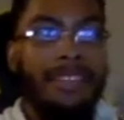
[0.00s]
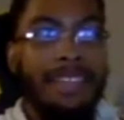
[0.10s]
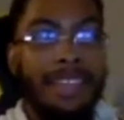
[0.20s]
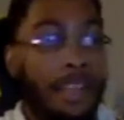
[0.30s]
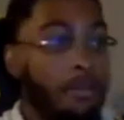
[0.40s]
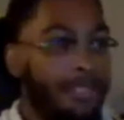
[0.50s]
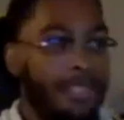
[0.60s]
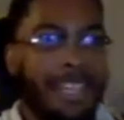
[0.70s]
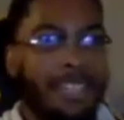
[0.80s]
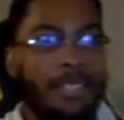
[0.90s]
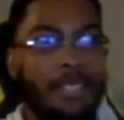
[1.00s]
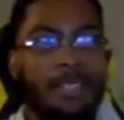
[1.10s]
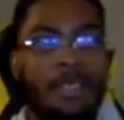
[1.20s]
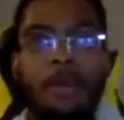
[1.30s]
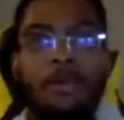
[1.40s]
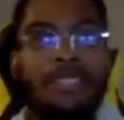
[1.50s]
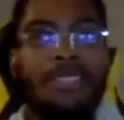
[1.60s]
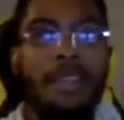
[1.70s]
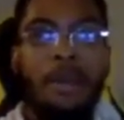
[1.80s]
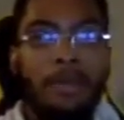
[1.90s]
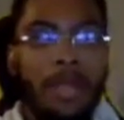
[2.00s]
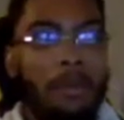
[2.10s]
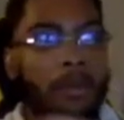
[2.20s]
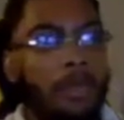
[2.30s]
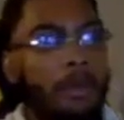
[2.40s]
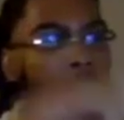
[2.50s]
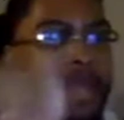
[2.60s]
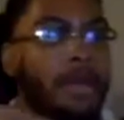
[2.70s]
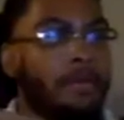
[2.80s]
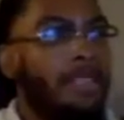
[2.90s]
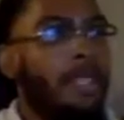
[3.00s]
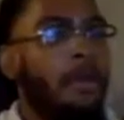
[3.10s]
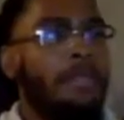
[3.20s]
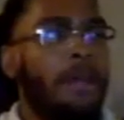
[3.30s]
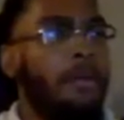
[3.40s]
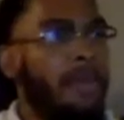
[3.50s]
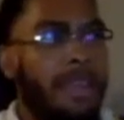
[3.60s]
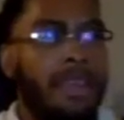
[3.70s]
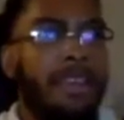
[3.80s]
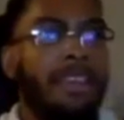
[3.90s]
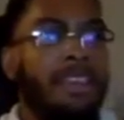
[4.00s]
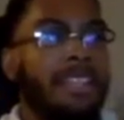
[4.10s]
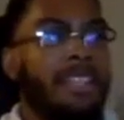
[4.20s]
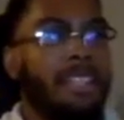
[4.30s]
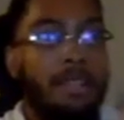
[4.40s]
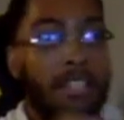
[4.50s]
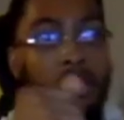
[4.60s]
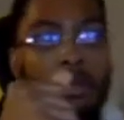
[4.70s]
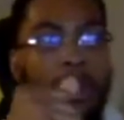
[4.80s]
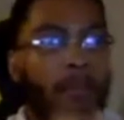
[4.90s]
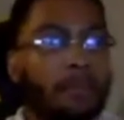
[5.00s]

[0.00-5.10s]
That was the next year. So I was playing with the backup team. I was like, okay, so let's do it.